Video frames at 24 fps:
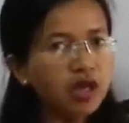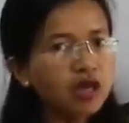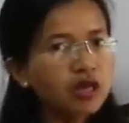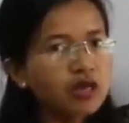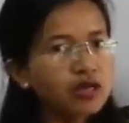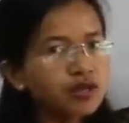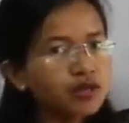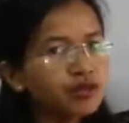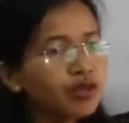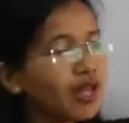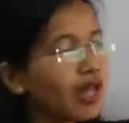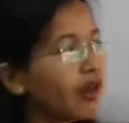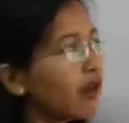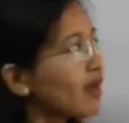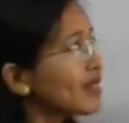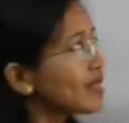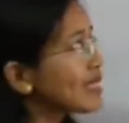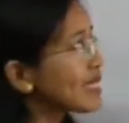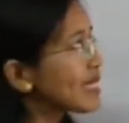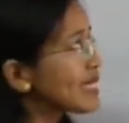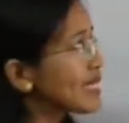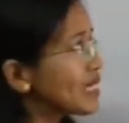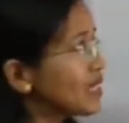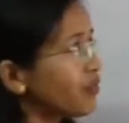So let
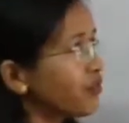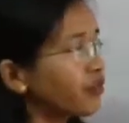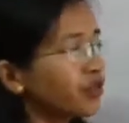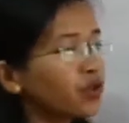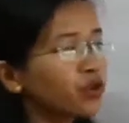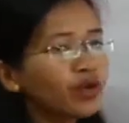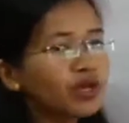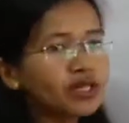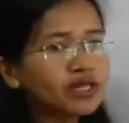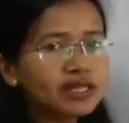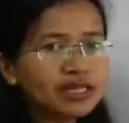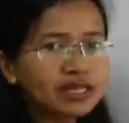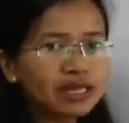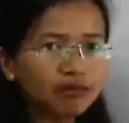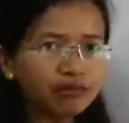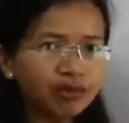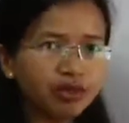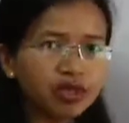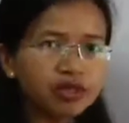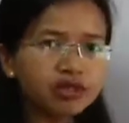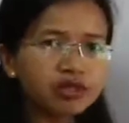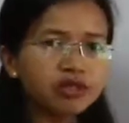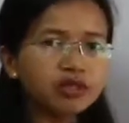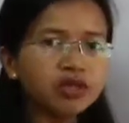us take few
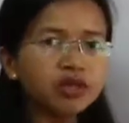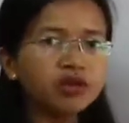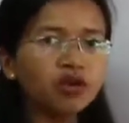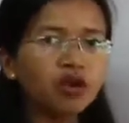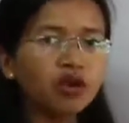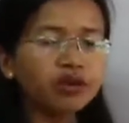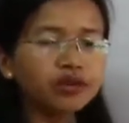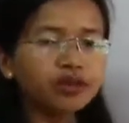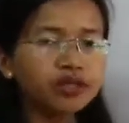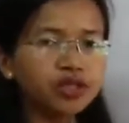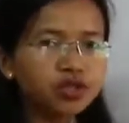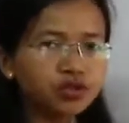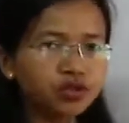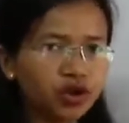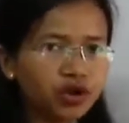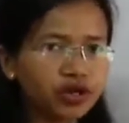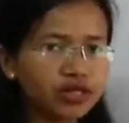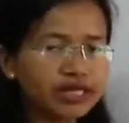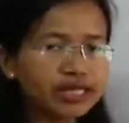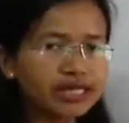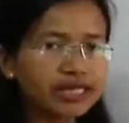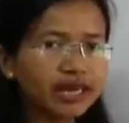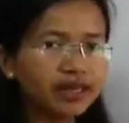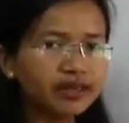examples in order to
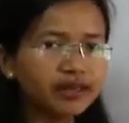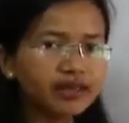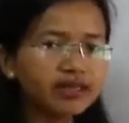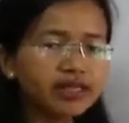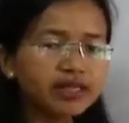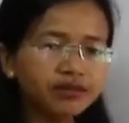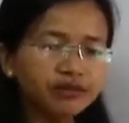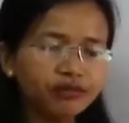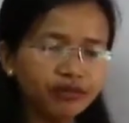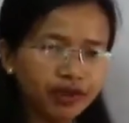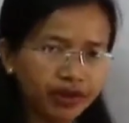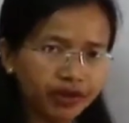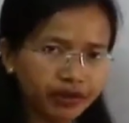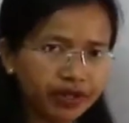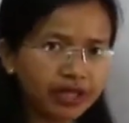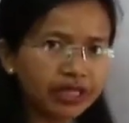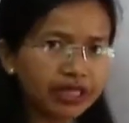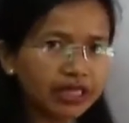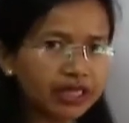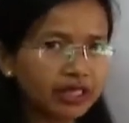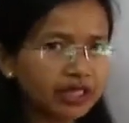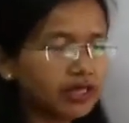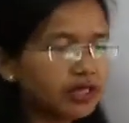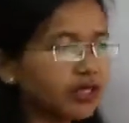understand this very
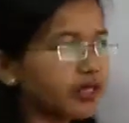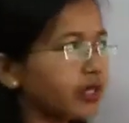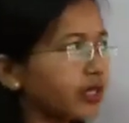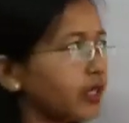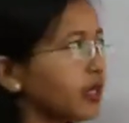clearly.